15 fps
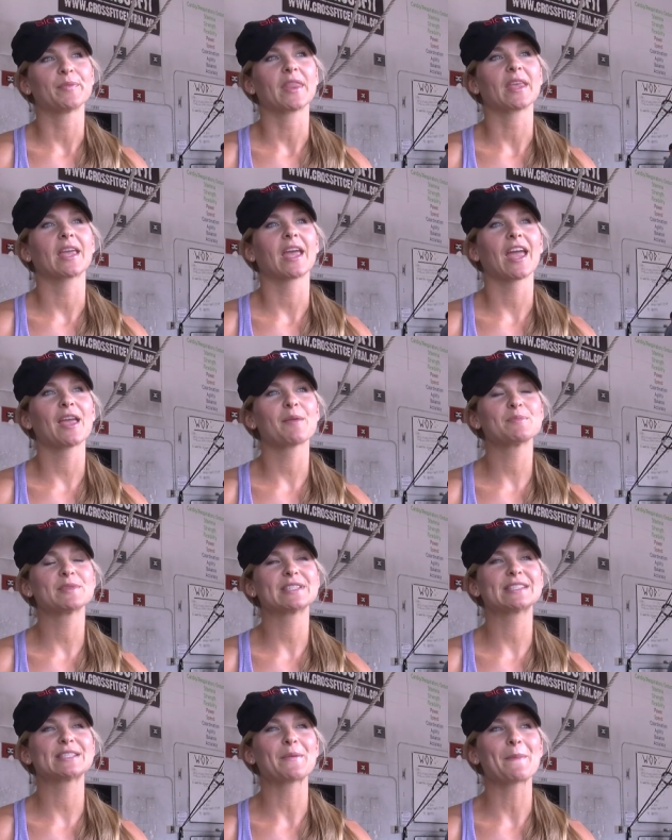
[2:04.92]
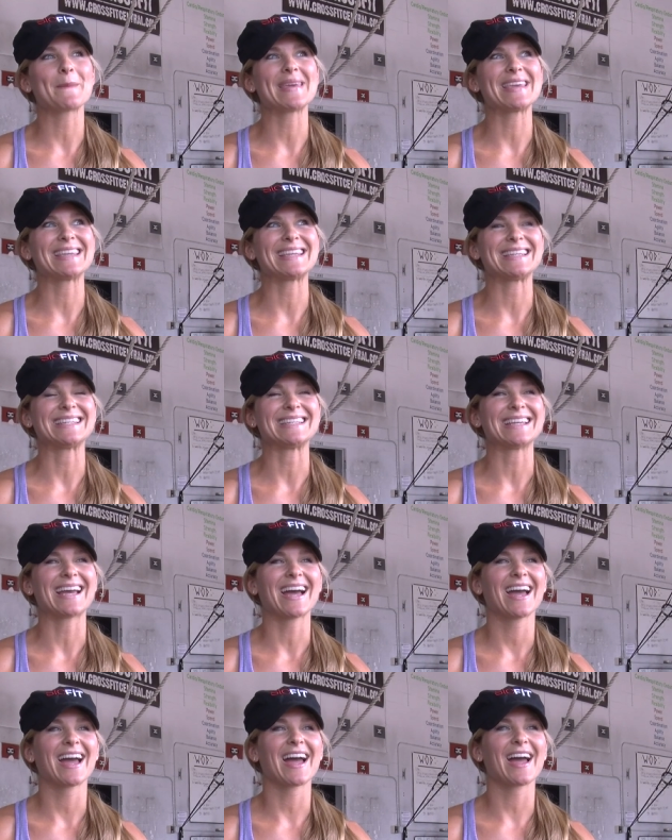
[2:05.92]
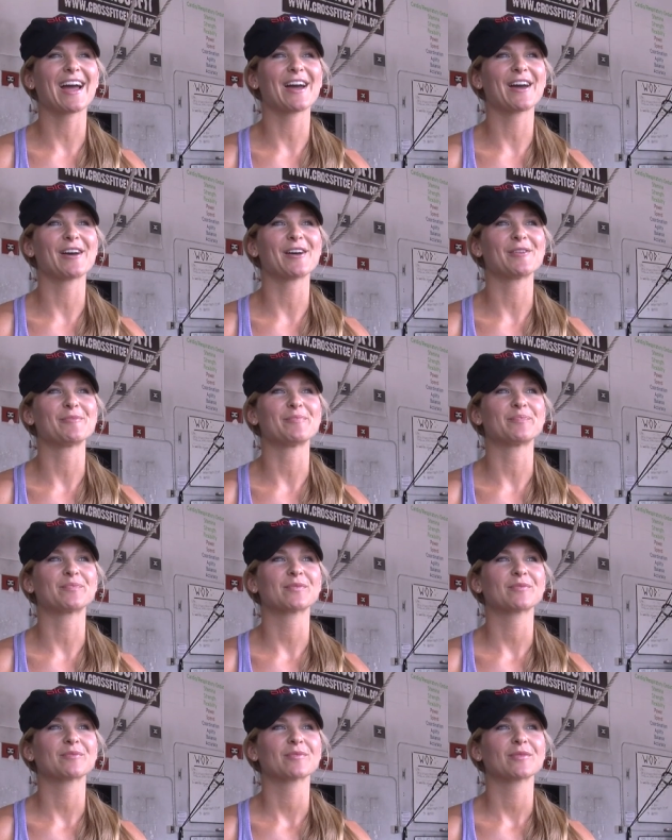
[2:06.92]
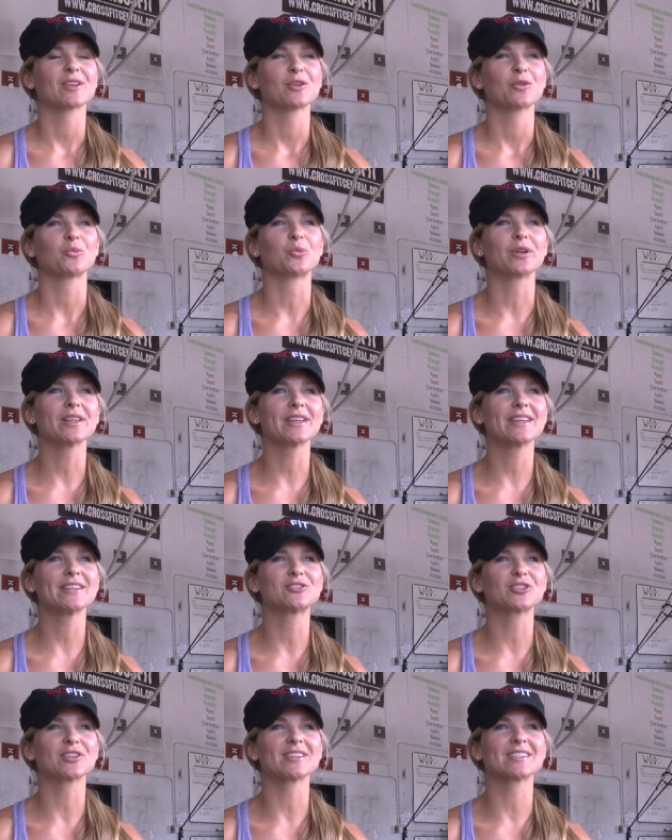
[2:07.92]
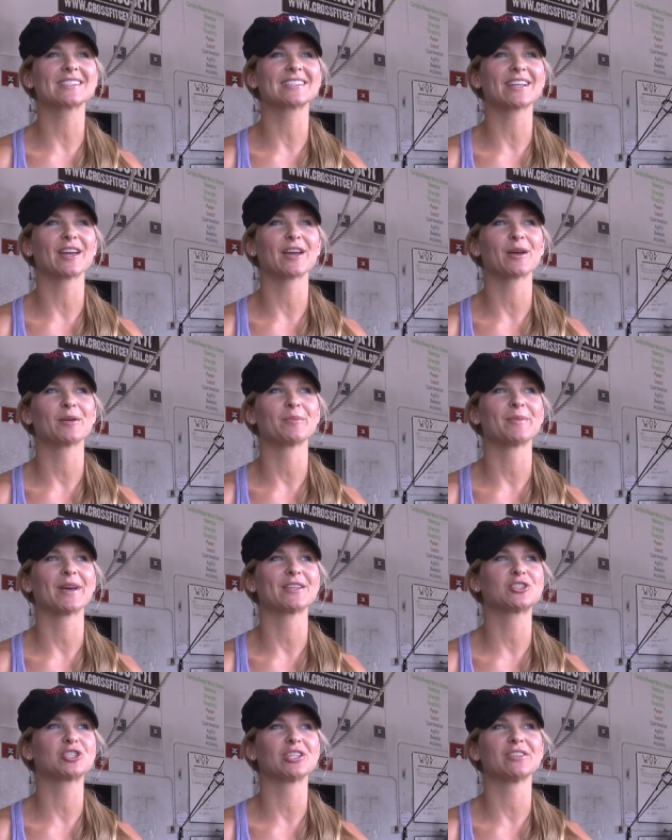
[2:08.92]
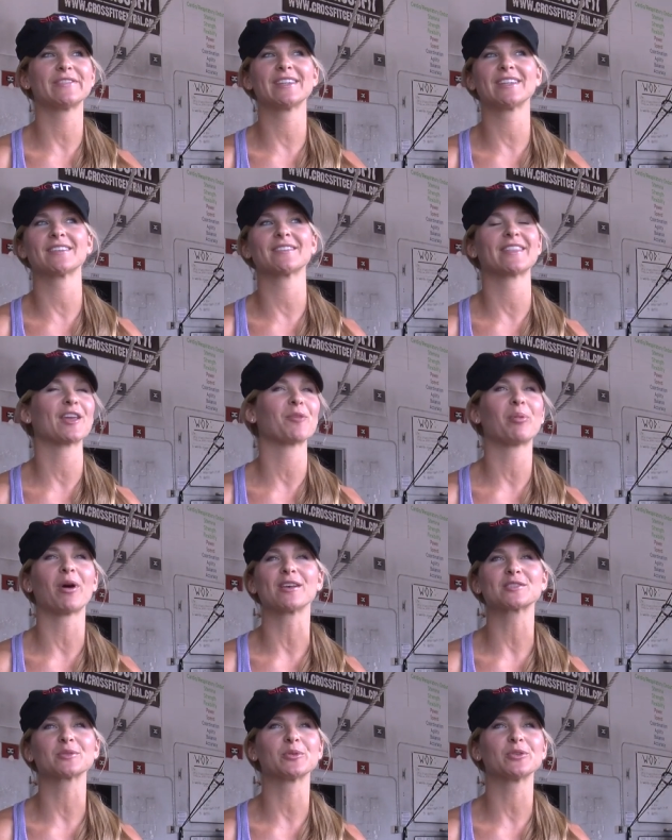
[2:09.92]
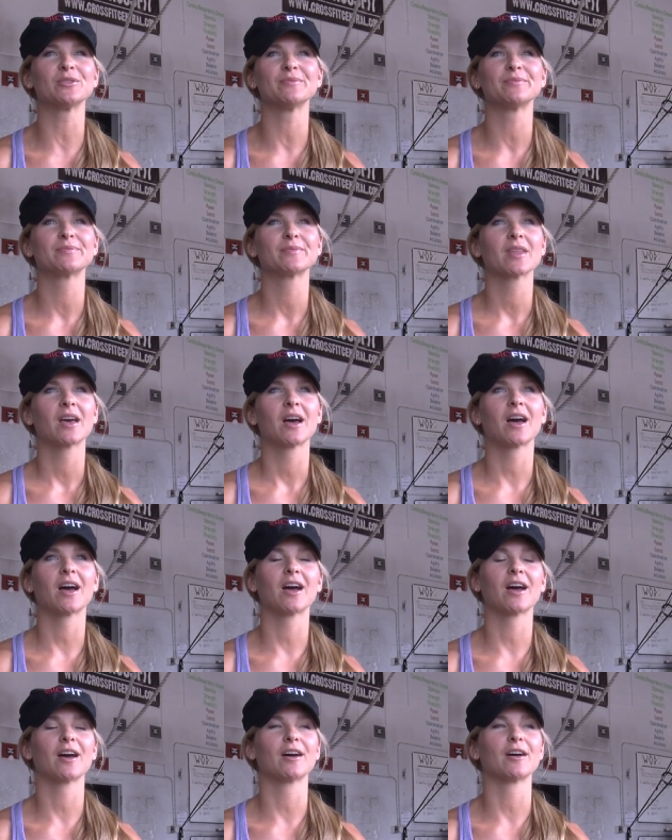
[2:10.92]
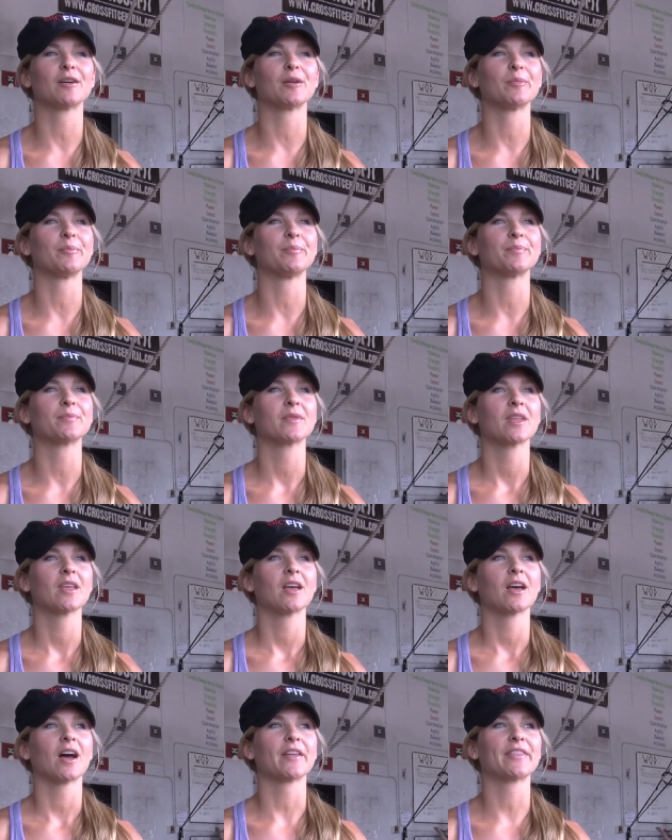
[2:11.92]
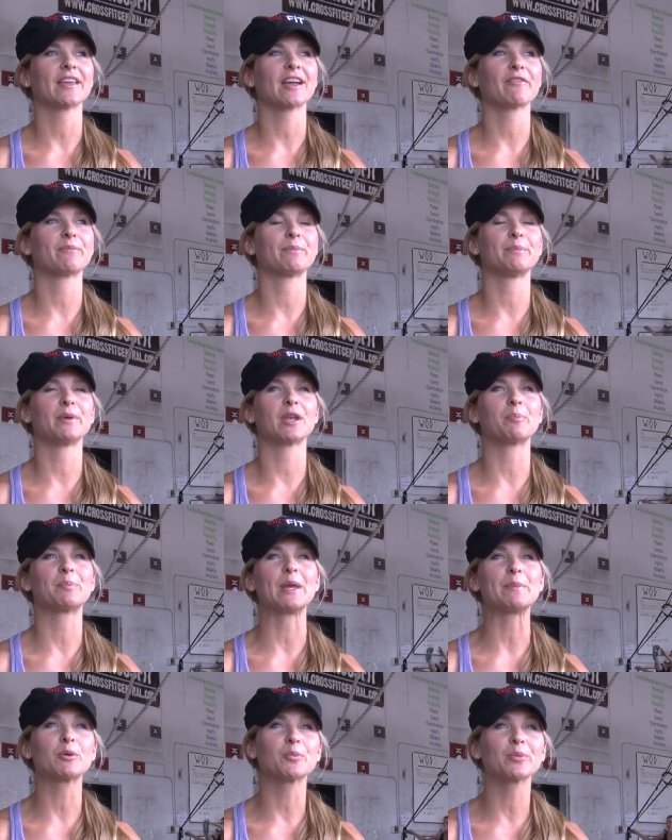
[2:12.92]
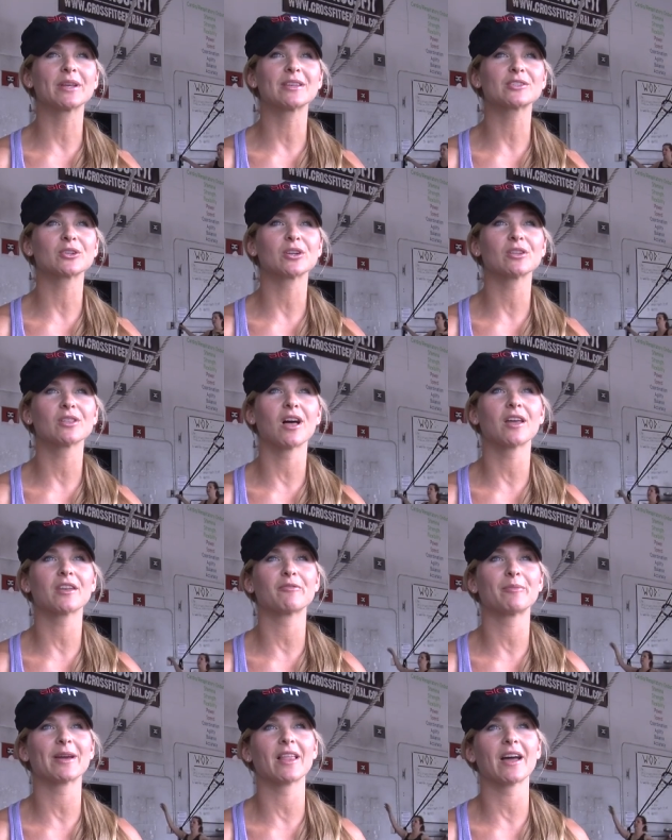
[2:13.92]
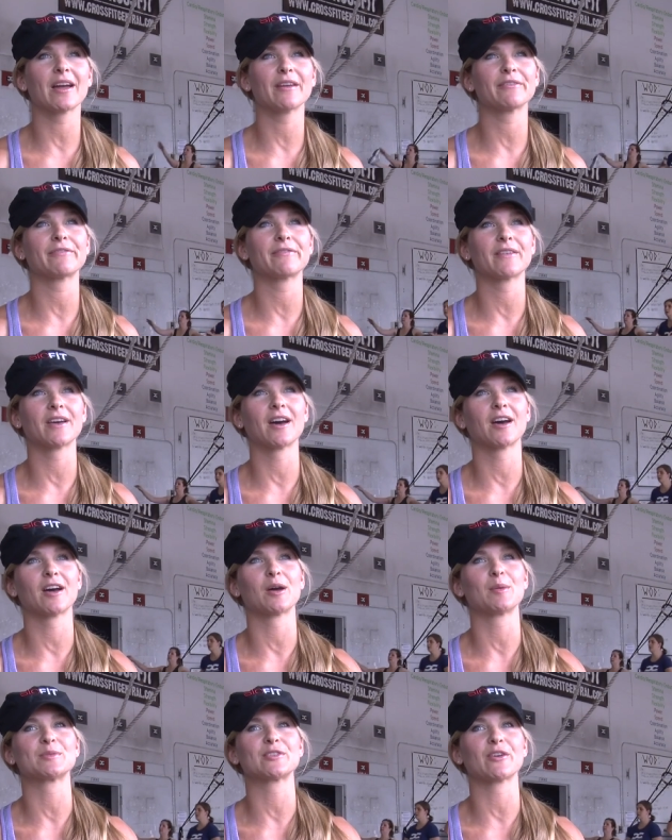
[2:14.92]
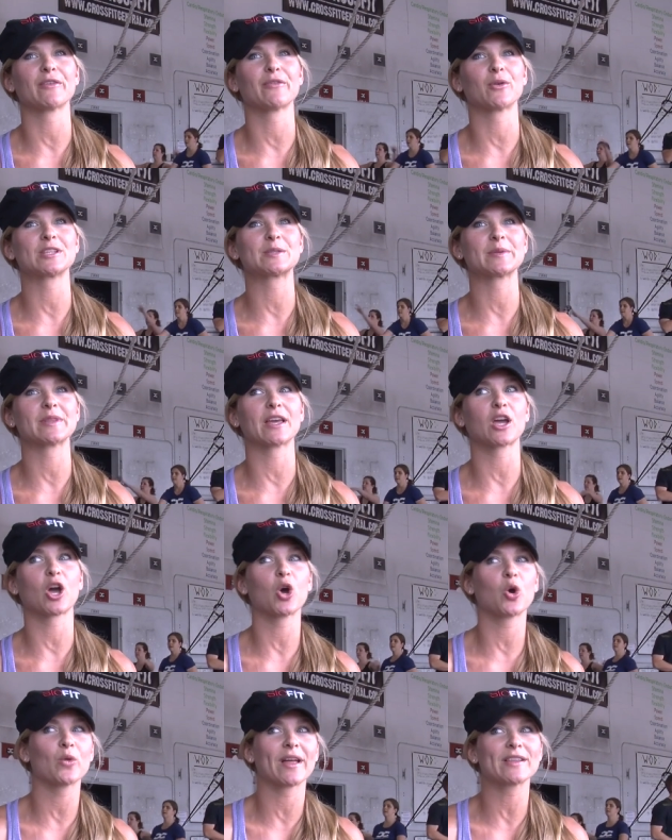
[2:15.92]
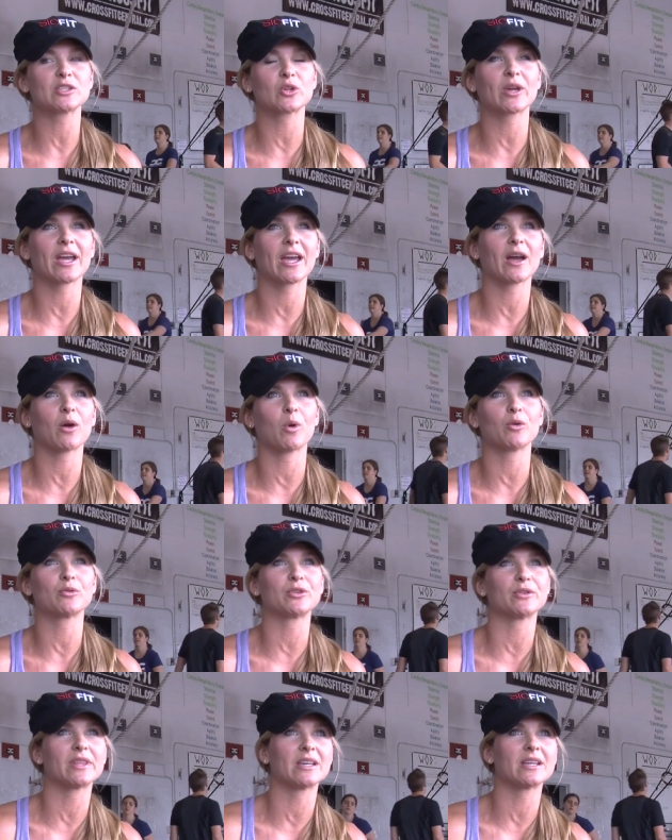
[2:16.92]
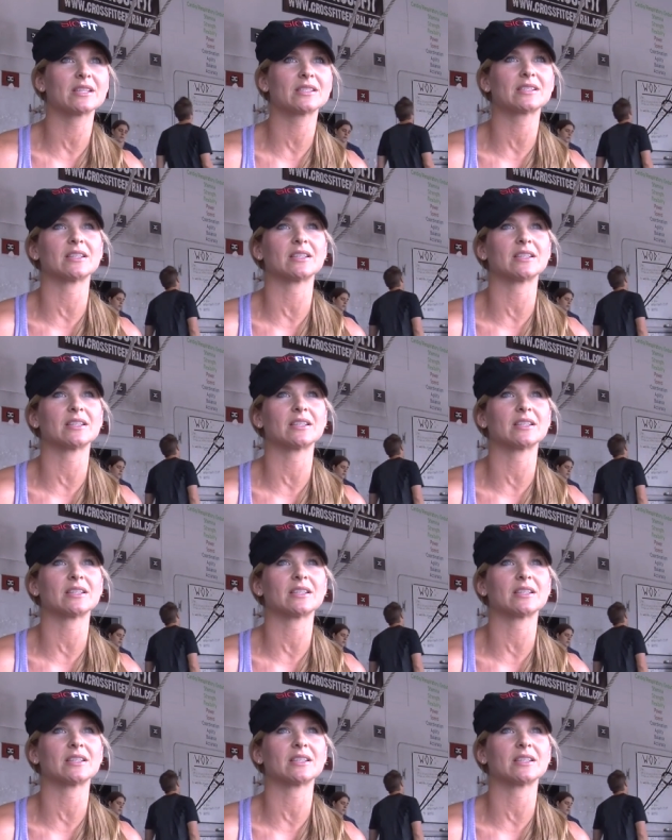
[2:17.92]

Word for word: The games to me, um, really just um, achieving the impossible. Um, I think I've been a people pleaser a lot of my life. Um, so I've always been like, oh, that's okay, I won't do this.